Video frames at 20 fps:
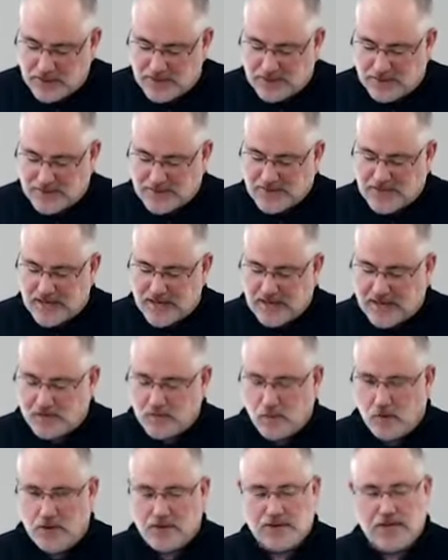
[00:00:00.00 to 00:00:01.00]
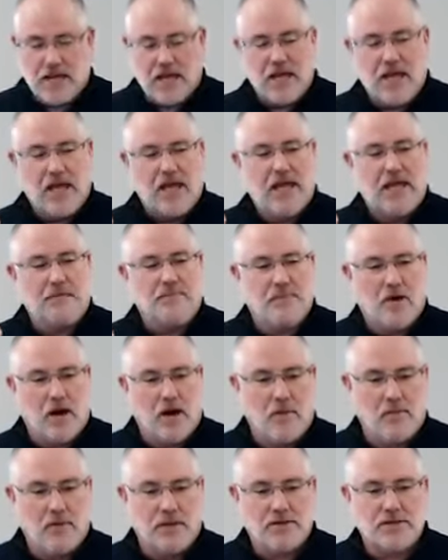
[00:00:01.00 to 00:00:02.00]
and the second was he
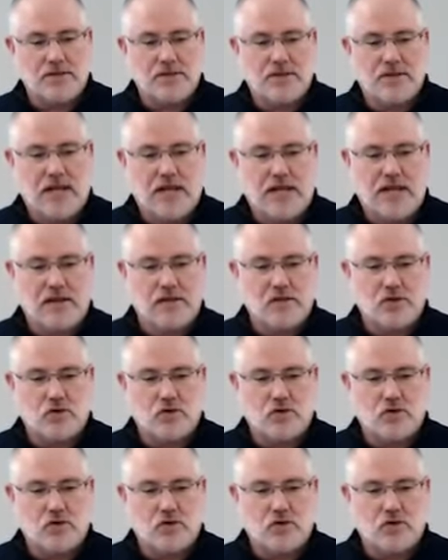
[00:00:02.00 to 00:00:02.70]
published the English